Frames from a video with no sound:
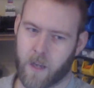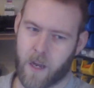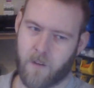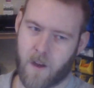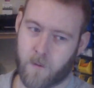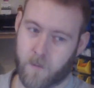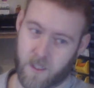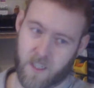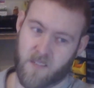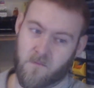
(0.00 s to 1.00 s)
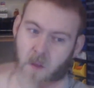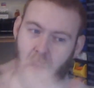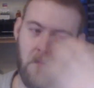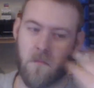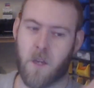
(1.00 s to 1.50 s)
Rail, which is my
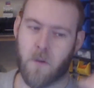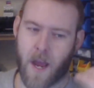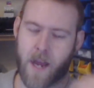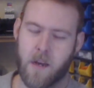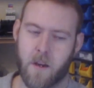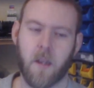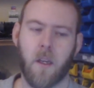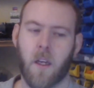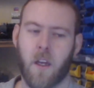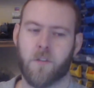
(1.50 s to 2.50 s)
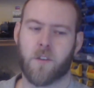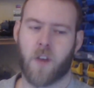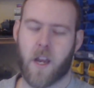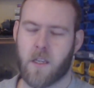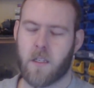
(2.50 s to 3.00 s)
UK lug for
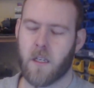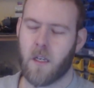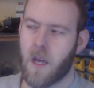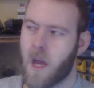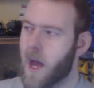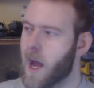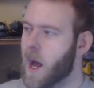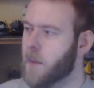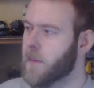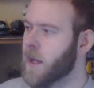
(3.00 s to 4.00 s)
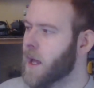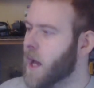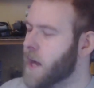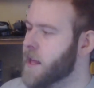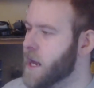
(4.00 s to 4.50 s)
trains. And
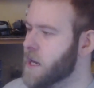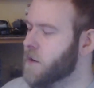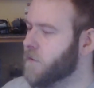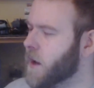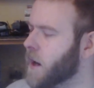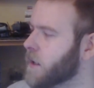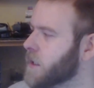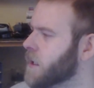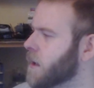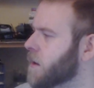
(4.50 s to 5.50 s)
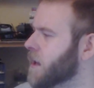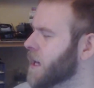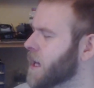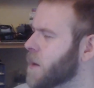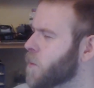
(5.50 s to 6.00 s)
then you've got
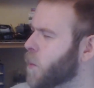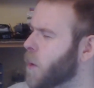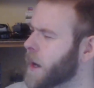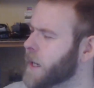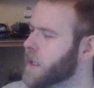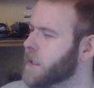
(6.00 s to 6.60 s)
the white